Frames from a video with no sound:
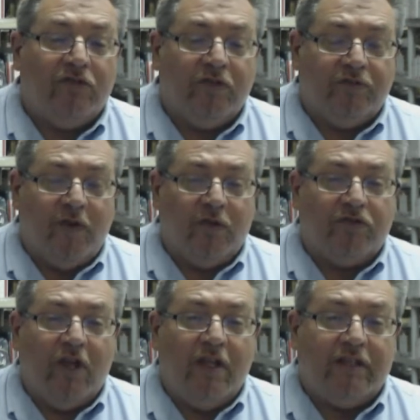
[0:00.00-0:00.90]
So,
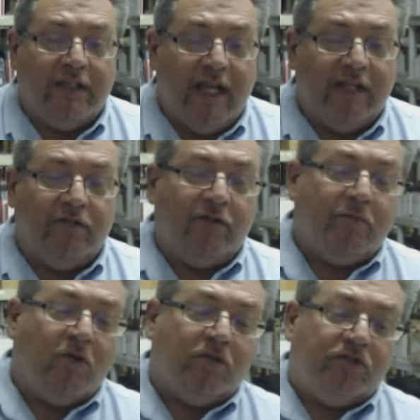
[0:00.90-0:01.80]
folks, to get your
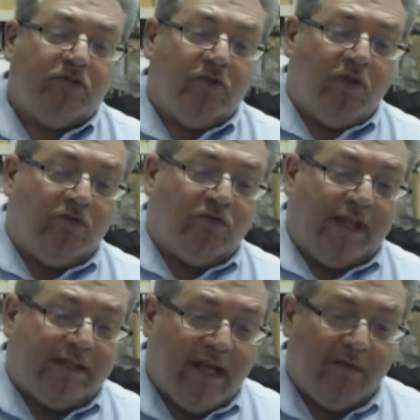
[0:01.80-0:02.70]
remote control, go
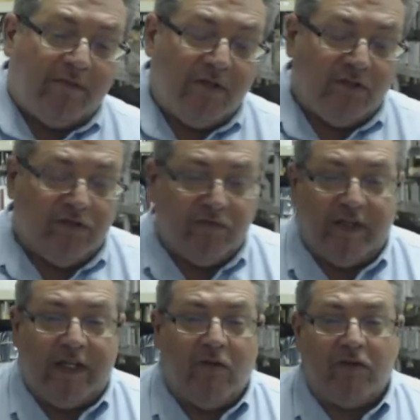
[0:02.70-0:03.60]
right down below this
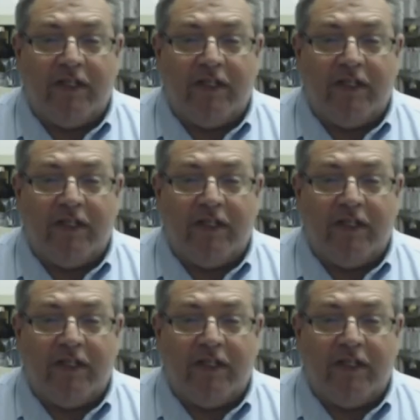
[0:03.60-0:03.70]
video,